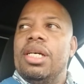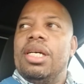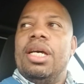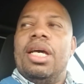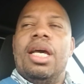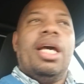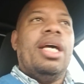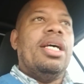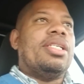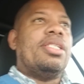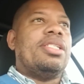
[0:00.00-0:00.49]

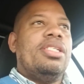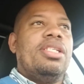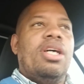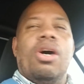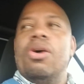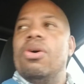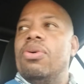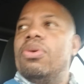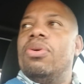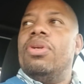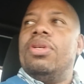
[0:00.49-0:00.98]
is
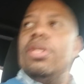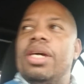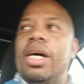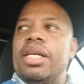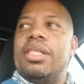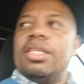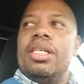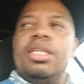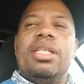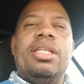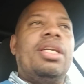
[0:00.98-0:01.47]

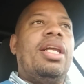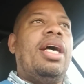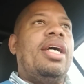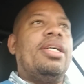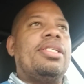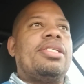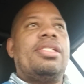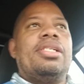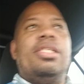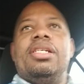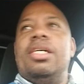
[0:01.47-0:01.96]
nothing
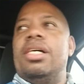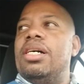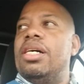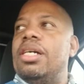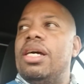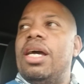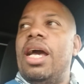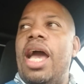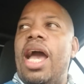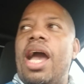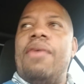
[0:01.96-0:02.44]
less than an
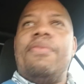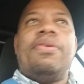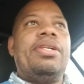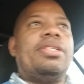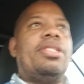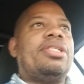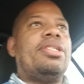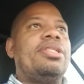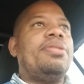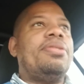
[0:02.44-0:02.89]
average